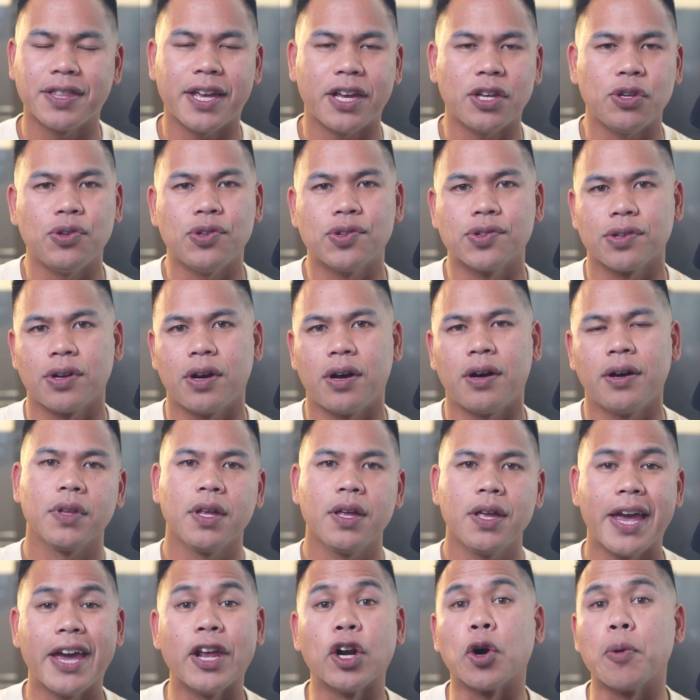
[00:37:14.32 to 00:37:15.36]
you saw
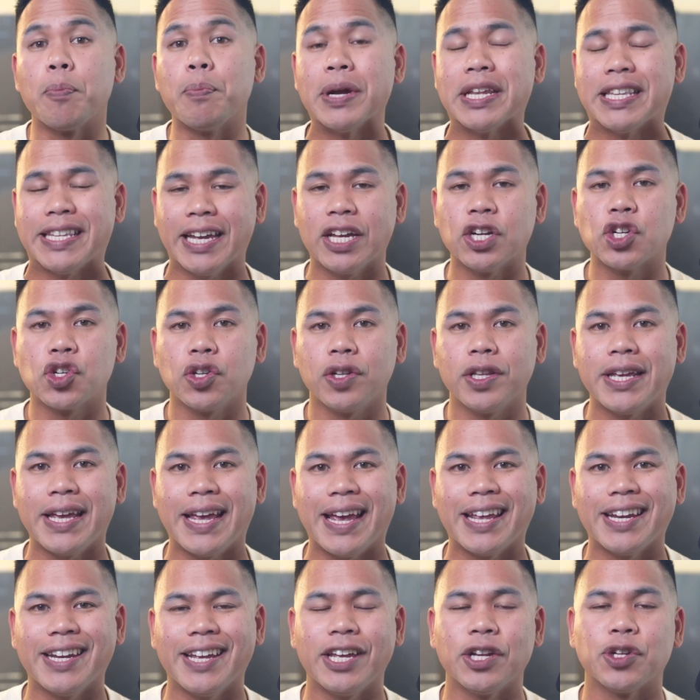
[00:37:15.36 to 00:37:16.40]
and are potentially
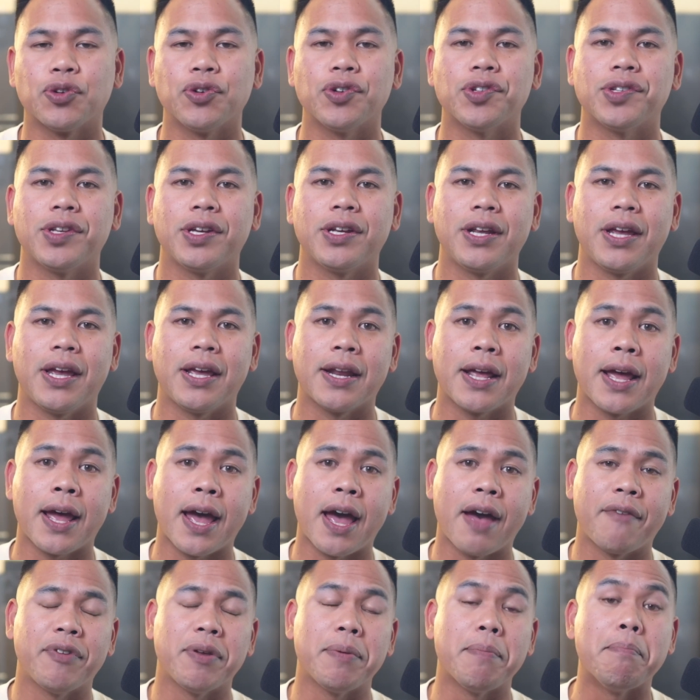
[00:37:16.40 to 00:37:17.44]
interested in
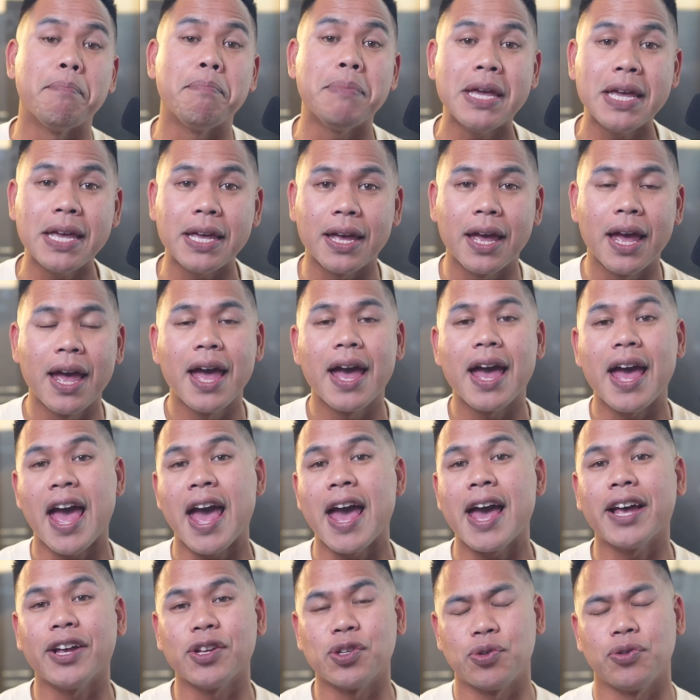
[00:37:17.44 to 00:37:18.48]
having me
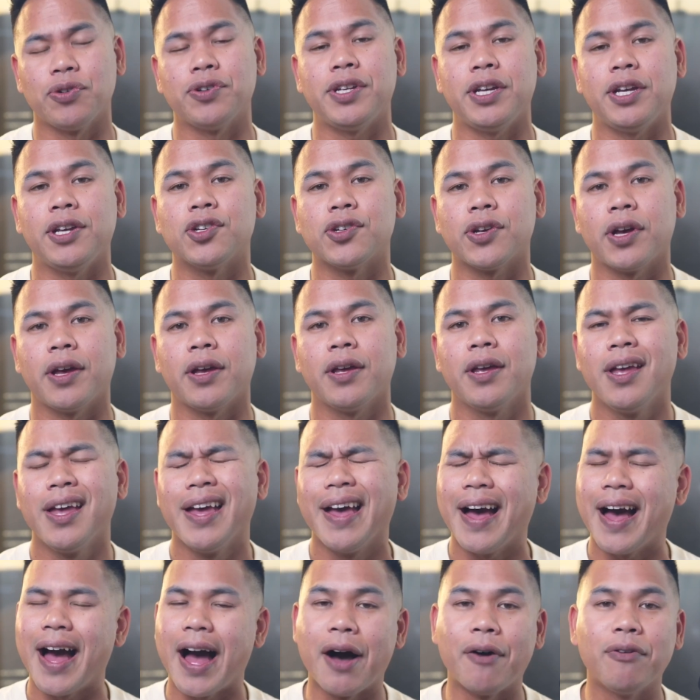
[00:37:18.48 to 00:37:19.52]
as your DJ,
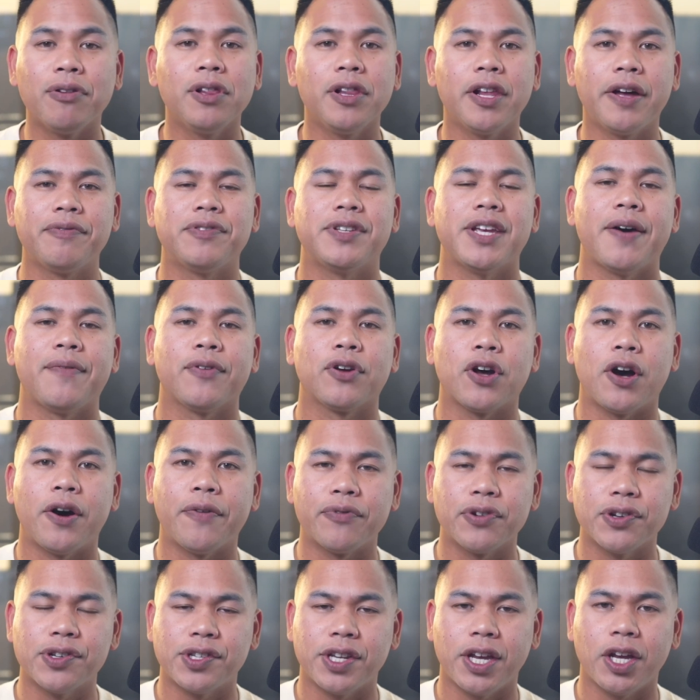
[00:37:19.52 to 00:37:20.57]
I would love to have a
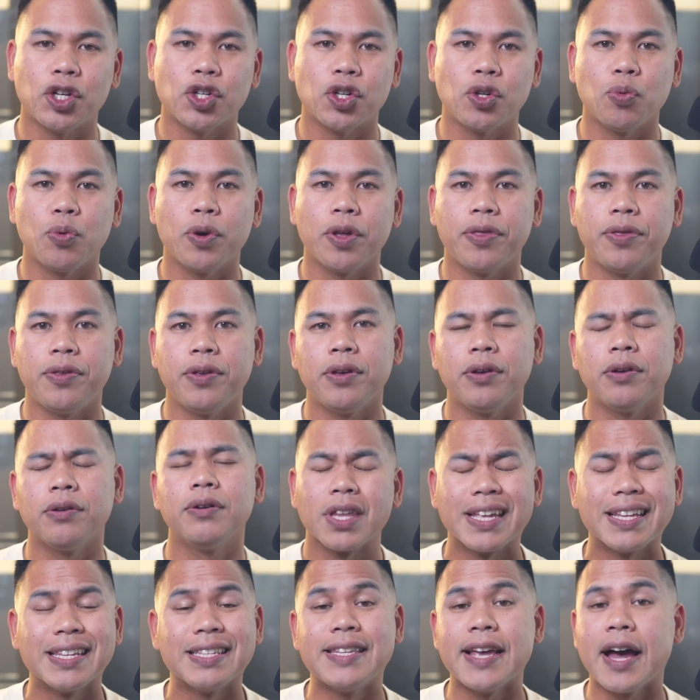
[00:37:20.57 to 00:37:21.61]
conversation with you.
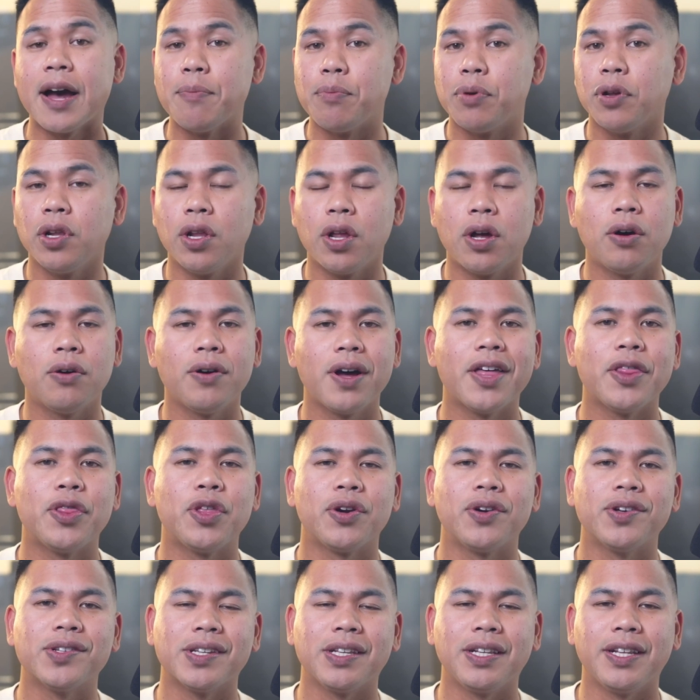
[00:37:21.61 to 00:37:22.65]
Down below,
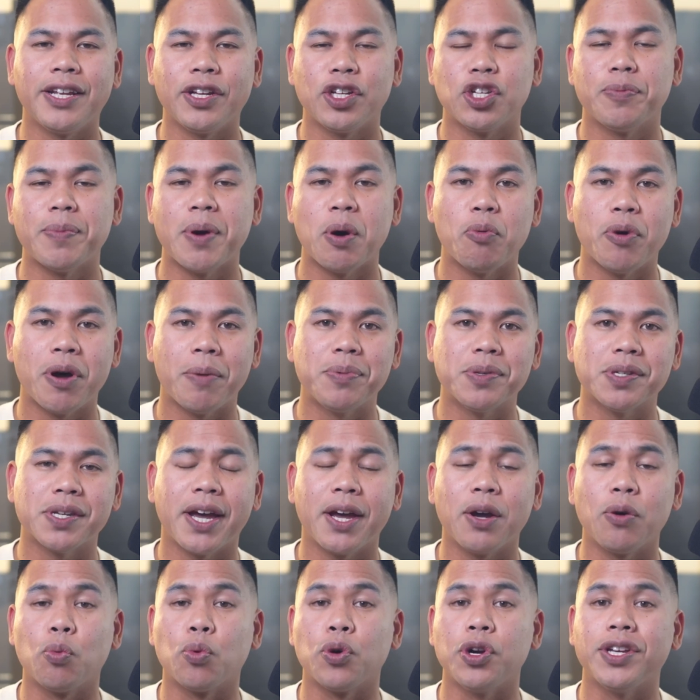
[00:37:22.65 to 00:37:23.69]
there is a link to my
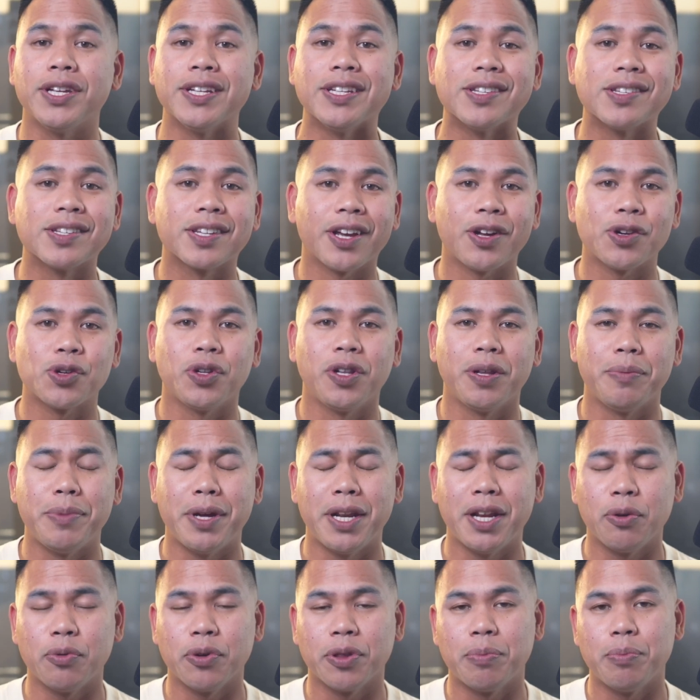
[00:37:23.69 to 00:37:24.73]
website where you can schedule a
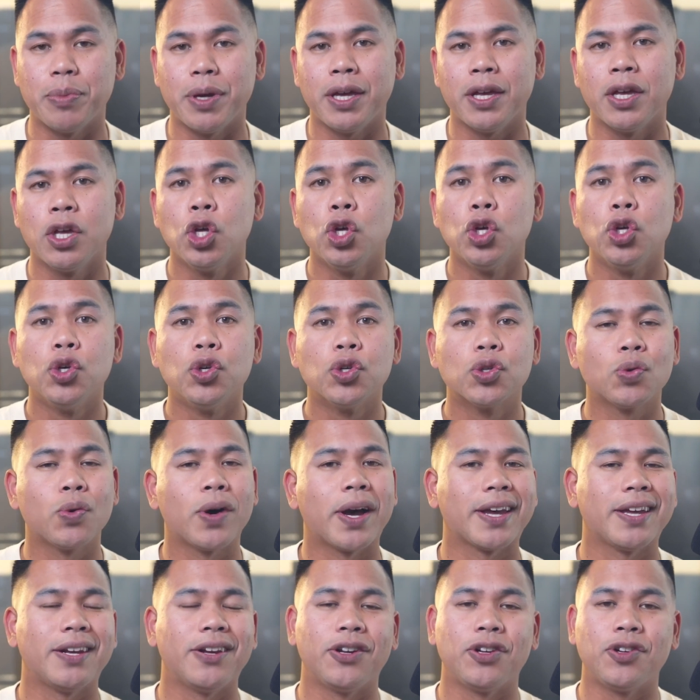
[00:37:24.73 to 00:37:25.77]
meeting with me so
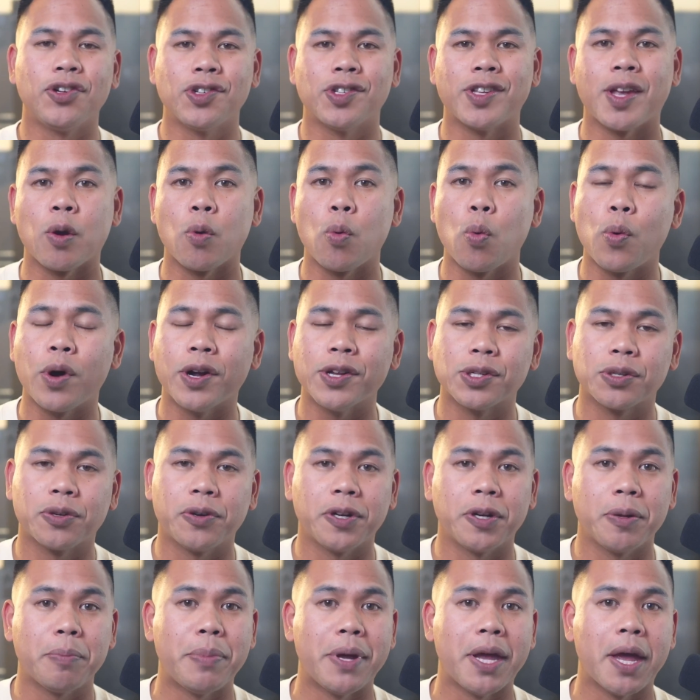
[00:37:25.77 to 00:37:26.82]
I can understand what's
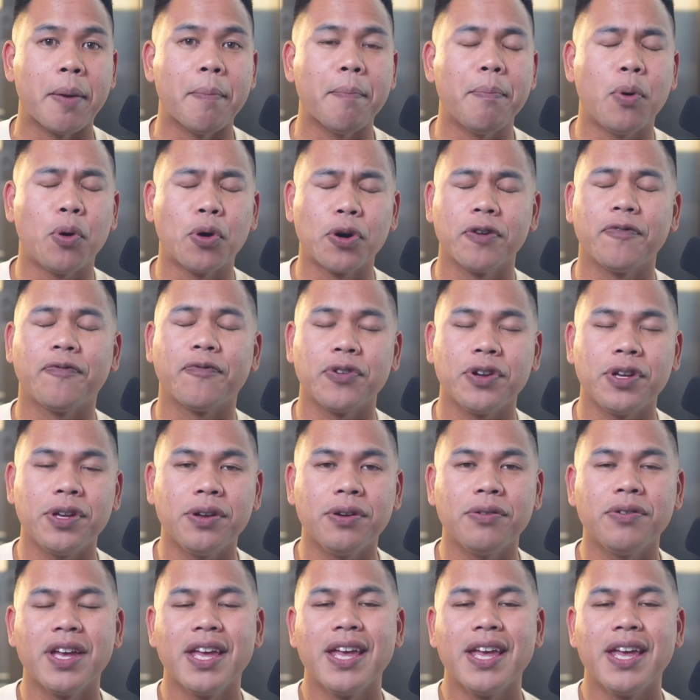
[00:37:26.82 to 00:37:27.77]
going to be important for you